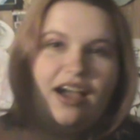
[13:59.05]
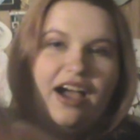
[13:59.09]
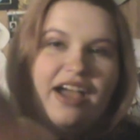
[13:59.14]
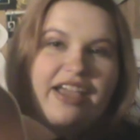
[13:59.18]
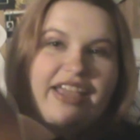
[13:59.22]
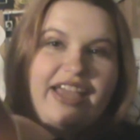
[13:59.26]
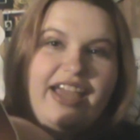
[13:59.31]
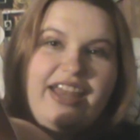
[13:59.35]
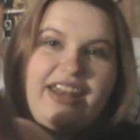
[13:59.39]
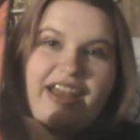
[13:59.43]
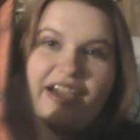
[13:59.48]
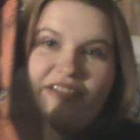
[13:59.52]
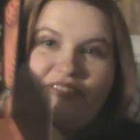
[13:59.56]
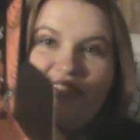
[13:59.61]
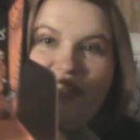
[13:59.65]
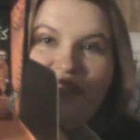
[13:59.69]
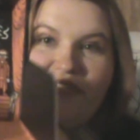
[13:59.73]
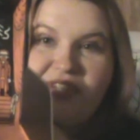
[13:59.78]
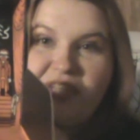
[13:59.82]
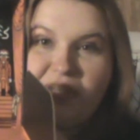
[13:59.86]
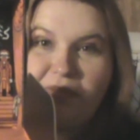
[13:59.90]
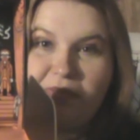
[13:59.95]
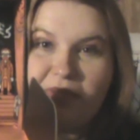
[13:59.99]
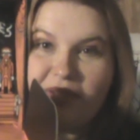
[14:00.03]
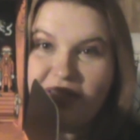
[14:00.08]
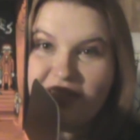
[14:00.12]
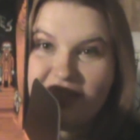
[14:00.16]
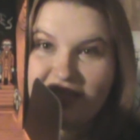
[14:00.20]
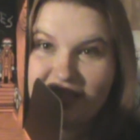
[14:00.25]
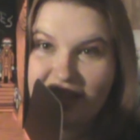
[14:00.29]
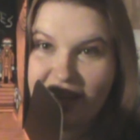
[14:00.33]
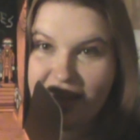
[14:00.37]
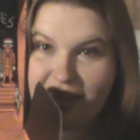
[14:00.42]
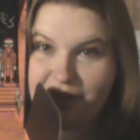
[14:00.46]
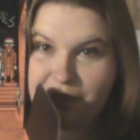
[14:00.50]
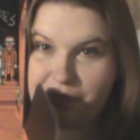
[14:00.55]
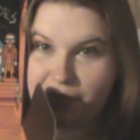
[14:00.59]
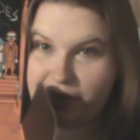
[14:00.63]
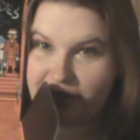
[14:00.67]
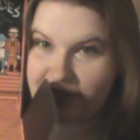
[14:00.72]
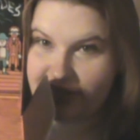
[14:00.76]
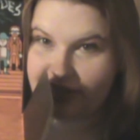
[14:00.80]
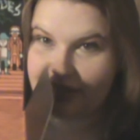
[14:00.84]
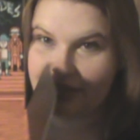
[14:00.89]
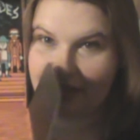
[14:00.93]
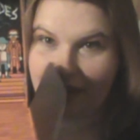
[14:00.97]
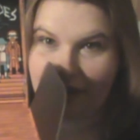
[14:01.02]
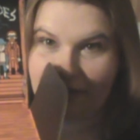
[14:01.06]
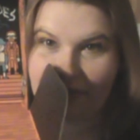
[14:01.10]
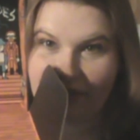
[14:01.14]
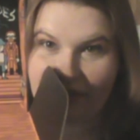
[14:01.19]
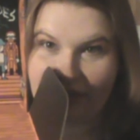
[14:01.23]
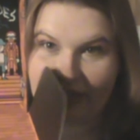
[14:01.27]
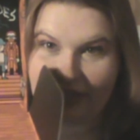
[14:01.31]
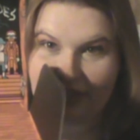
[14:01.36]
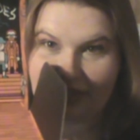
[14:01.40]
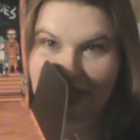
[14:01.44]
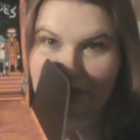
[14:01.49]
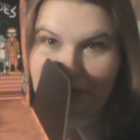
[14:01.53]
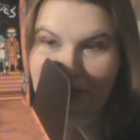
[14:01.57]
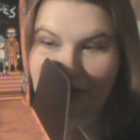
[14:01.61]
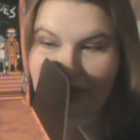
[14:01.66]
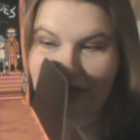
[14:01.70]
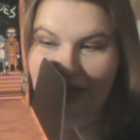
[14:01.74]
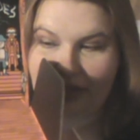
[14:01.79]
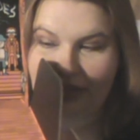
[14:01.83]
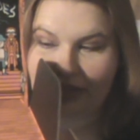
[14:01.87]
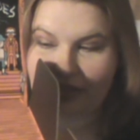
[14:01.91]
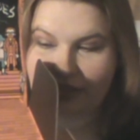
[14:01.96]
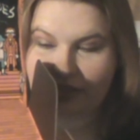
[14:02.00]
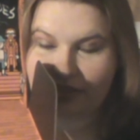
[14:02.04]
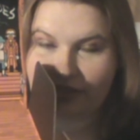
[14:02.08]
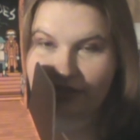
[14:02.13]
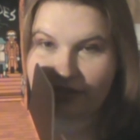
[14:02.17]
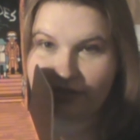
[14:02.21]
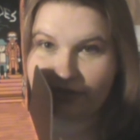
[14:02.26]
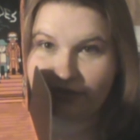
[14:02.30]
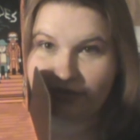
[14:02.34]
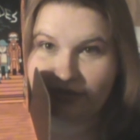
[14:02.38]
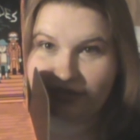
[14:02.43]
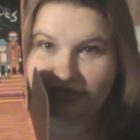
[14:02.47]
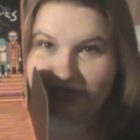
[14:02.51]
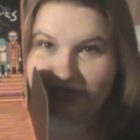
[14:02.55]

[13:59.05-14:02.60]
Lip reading: again, I've never seen Bill and Ted, but I feel like it's something I need to do.